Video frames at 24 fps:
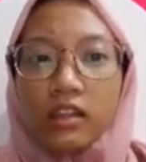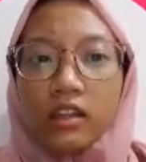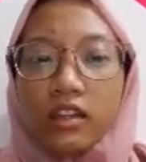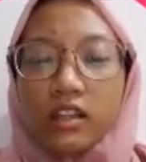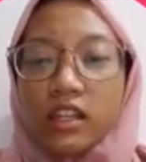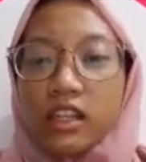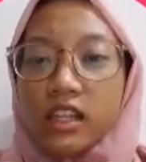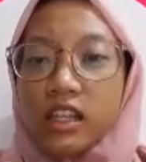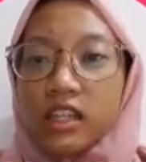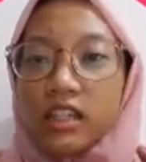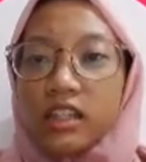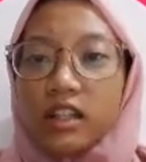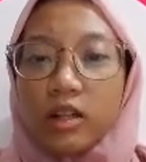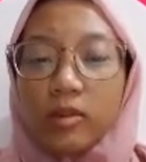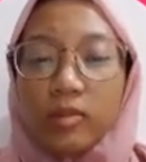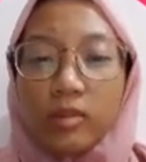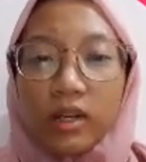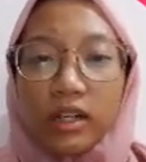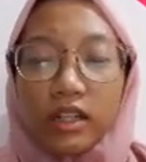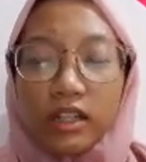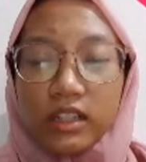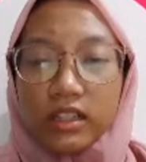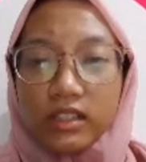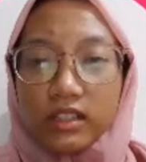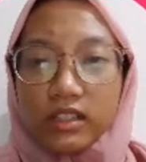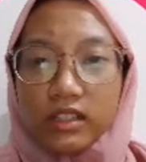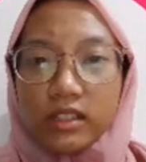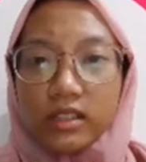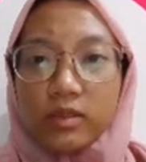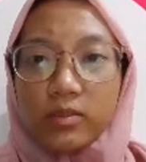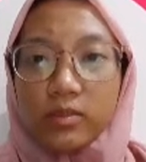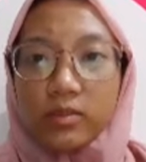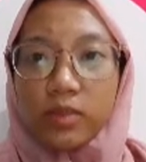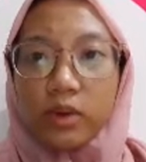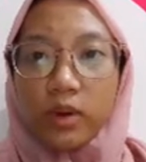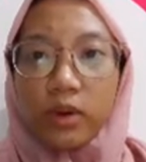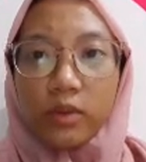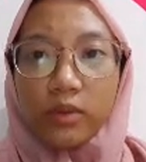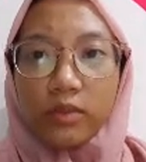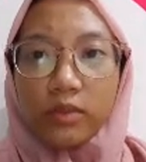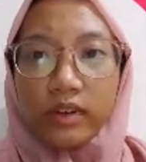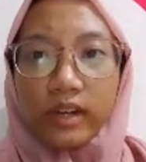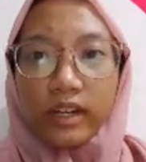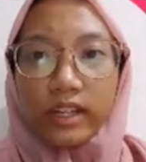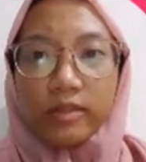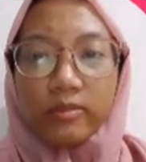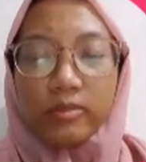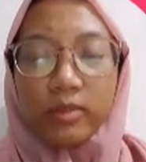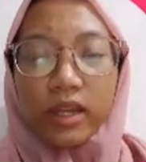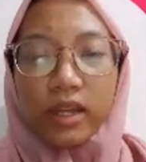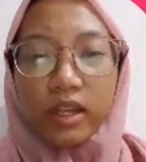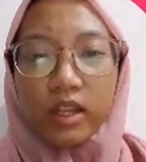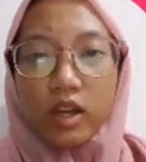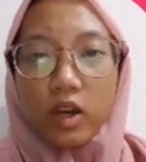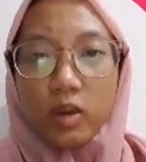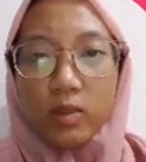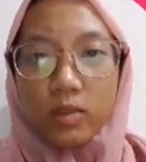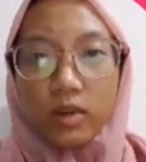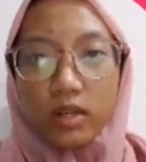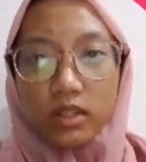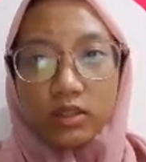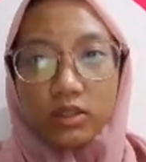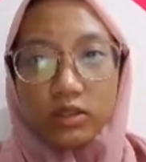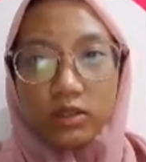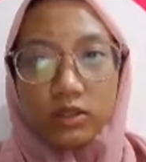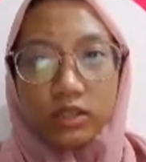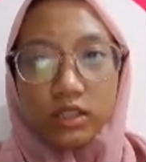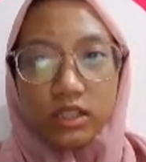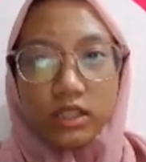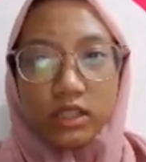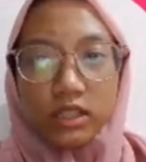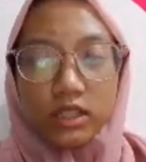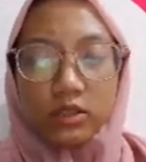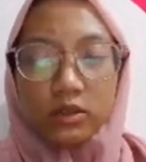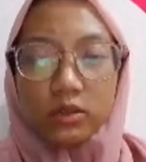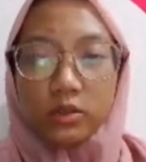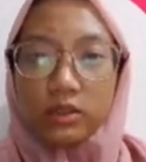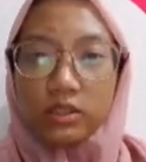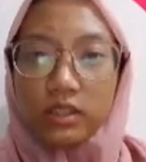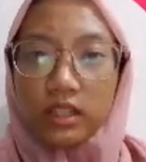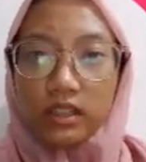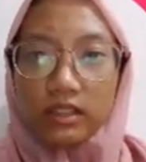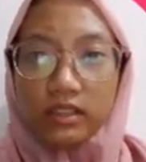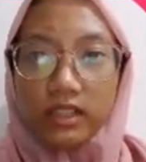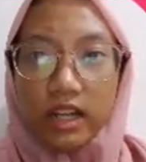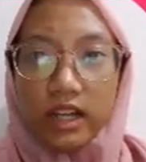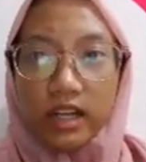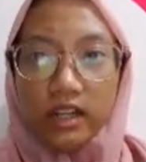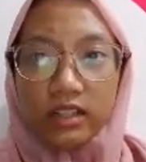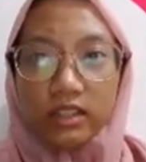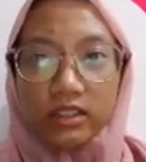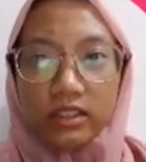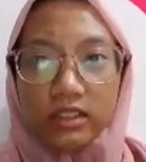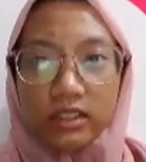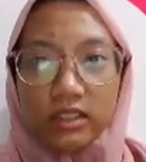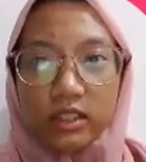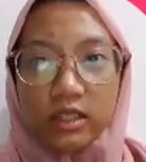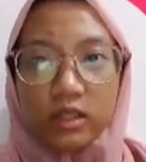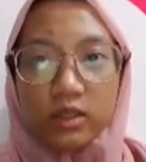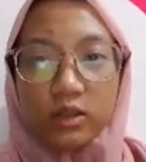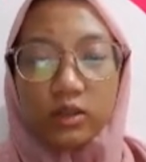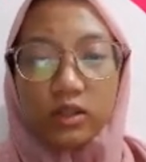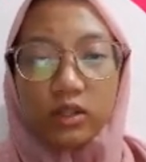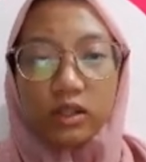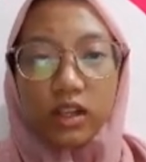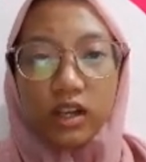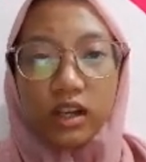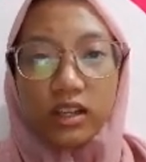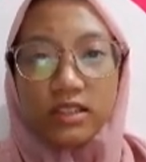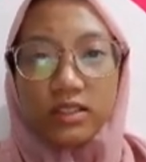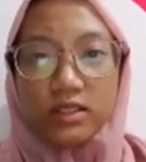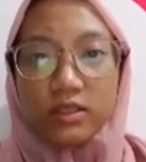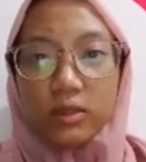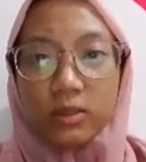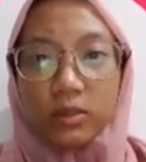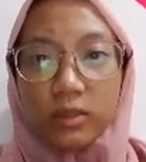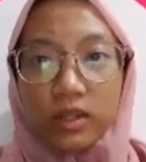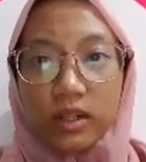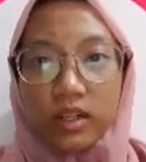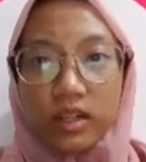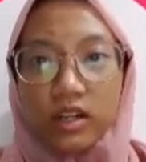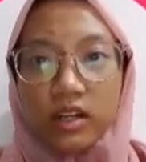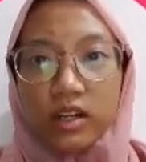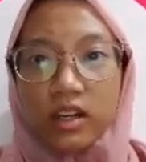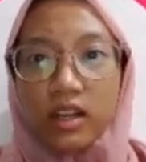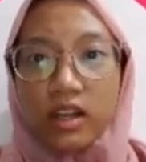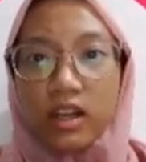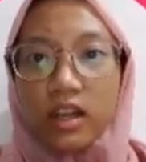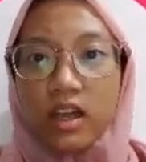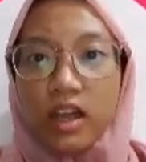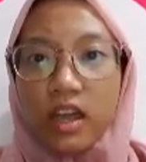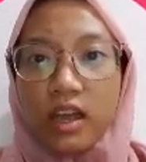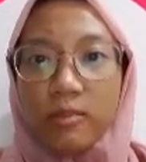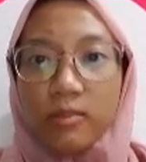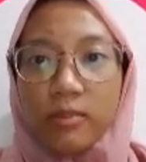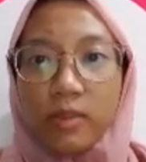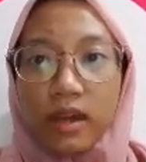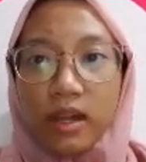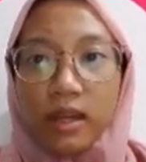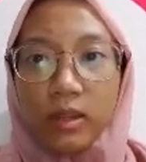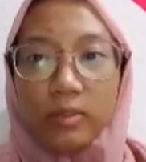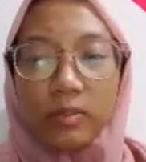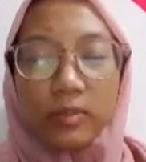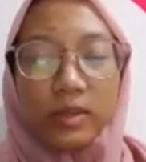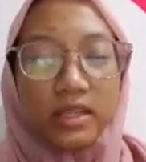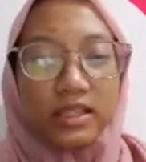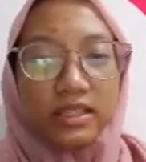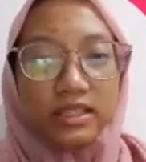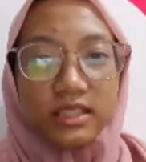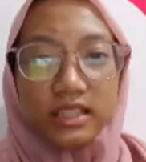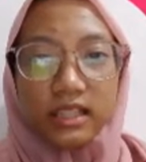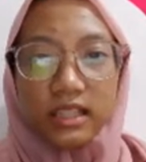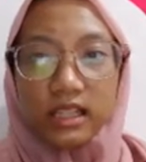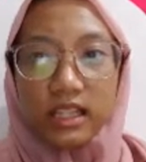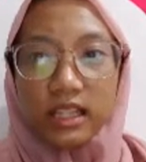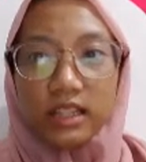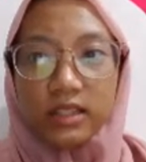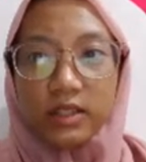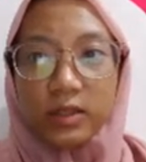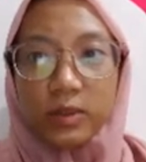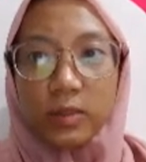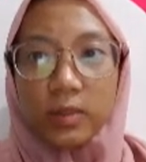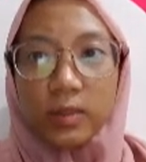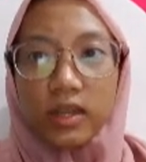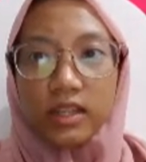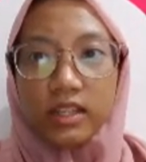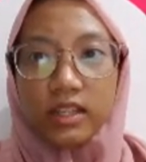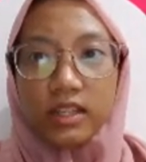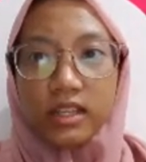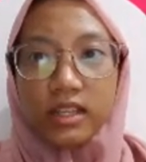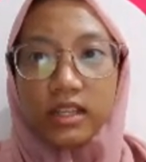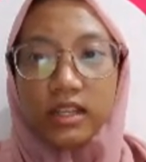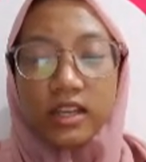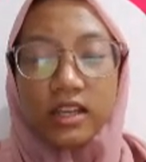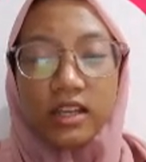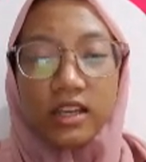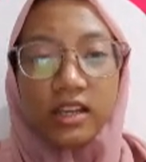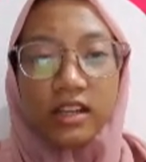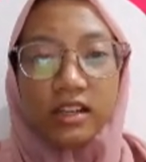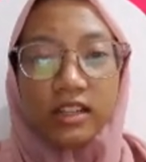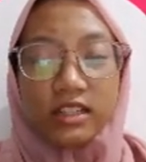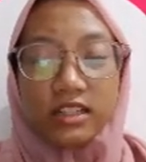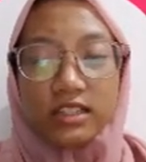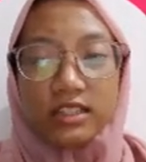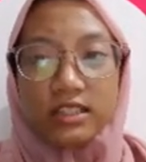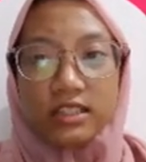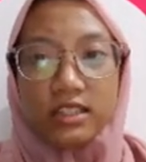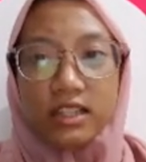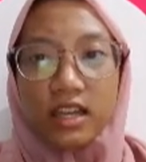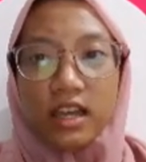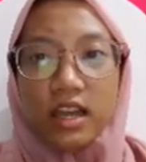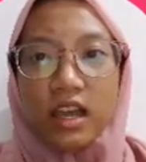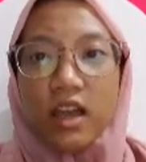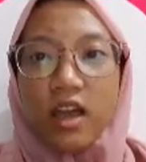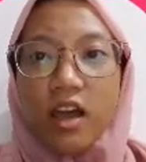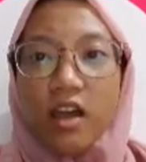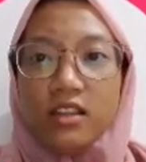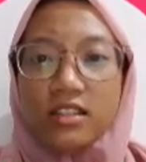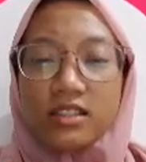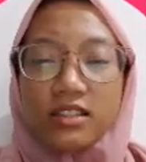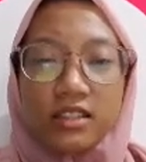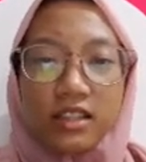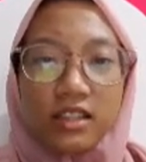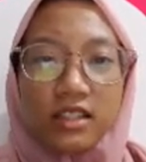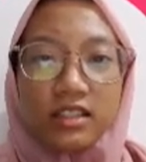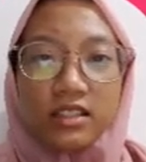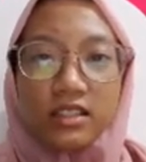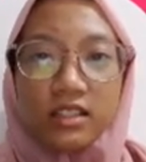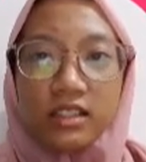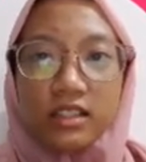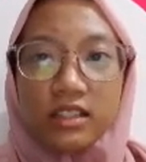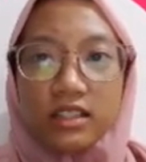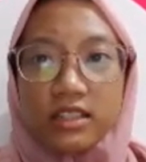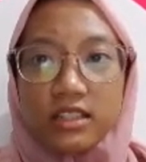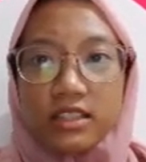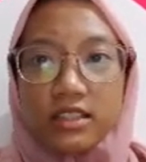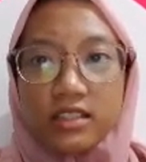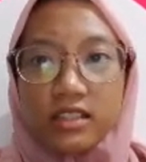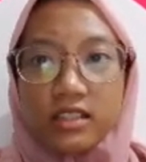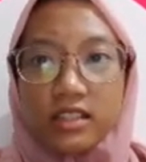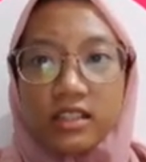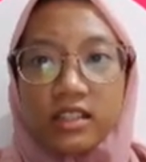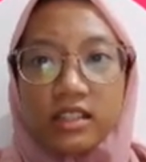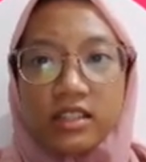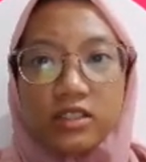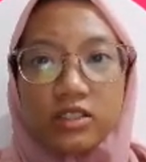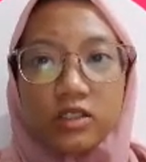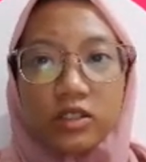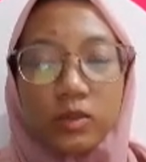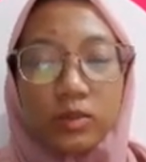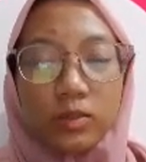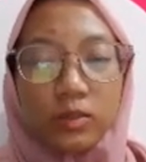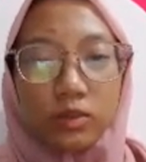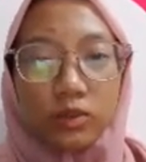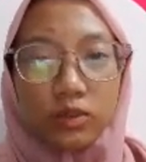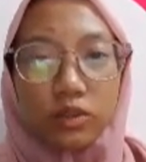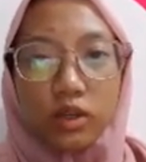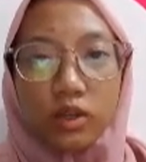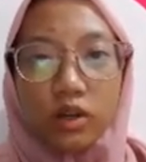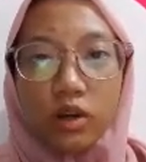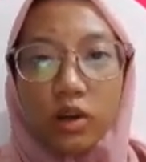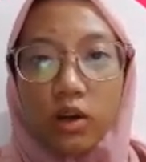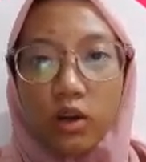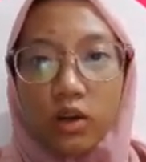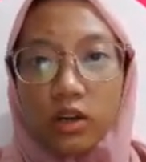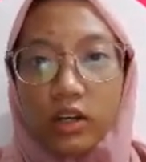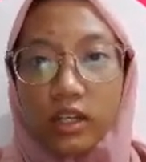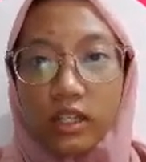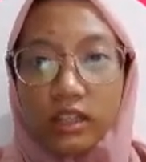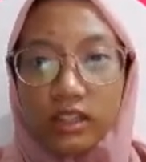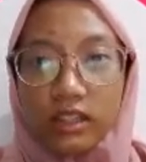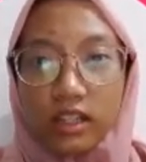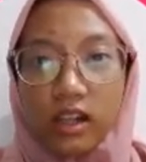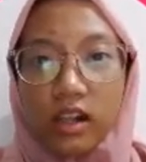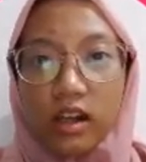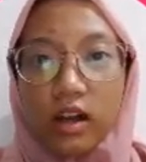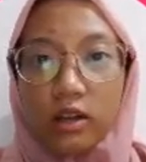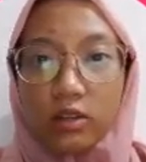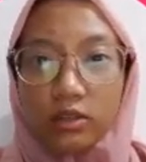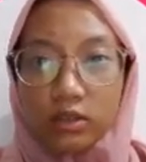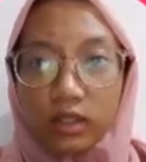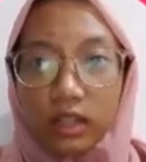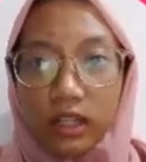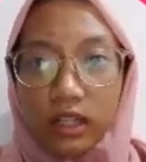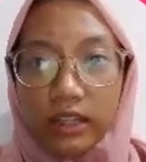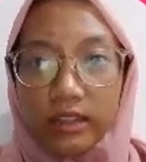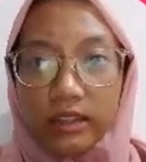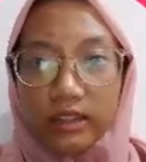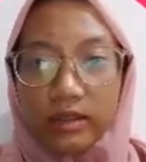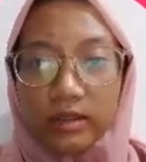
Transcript: Digital markets provide many opportunities to sell directly to the customer, bypassing intermediaries such as distributor or retail outlet.